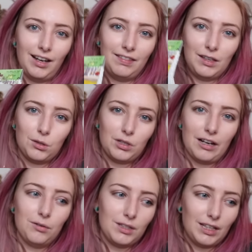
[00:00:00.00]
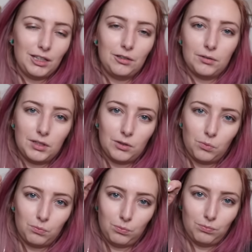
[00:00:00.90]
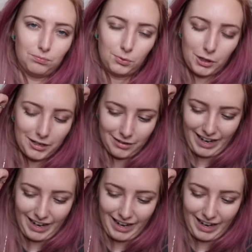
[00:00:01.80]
and these are towels that you use to Dry your